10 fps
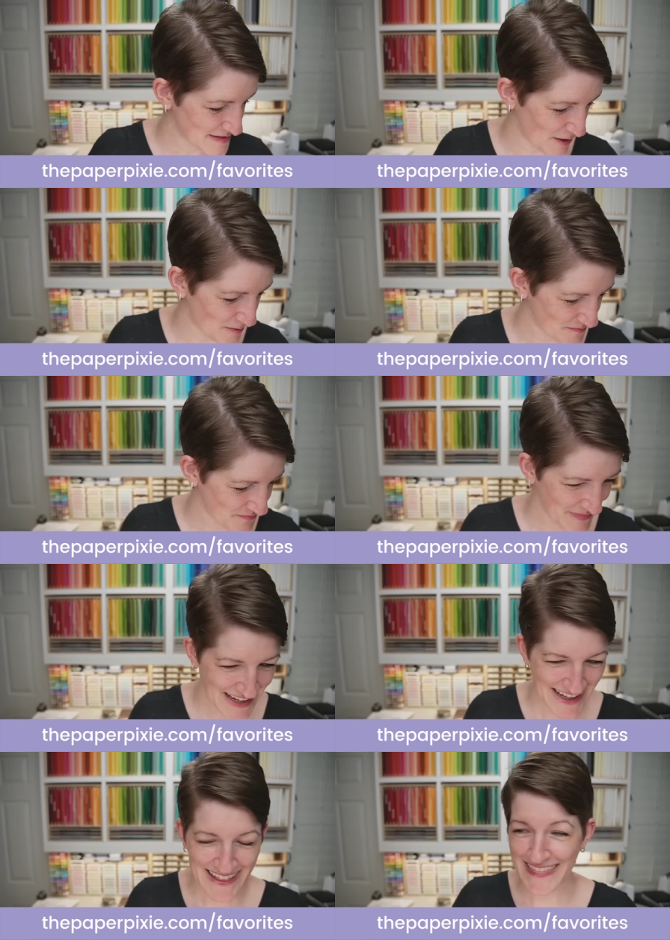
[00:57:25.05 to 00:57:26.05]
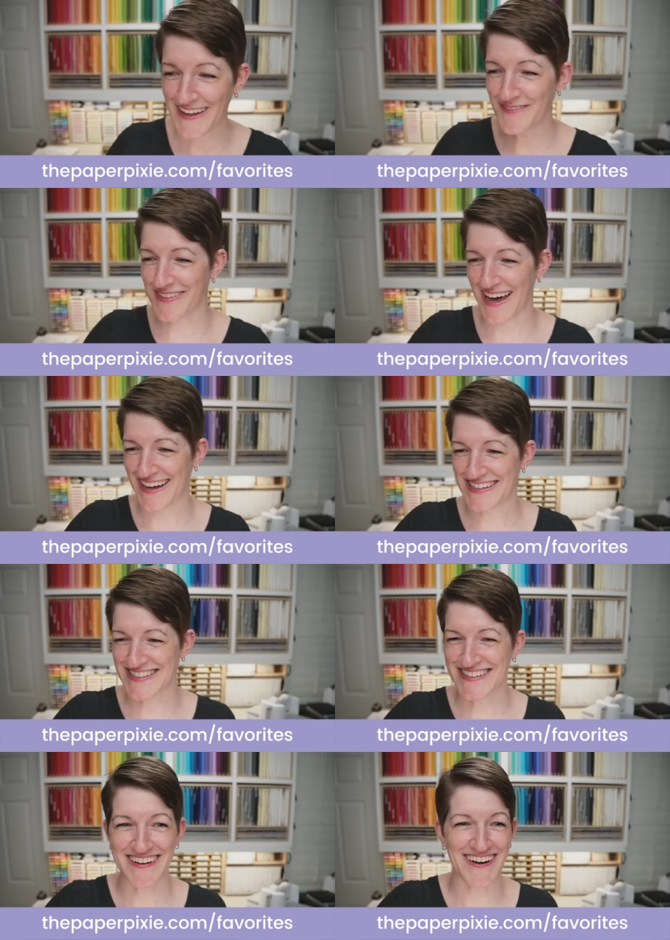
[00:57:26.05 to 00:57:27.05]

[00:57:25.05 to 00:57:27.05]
So, love that.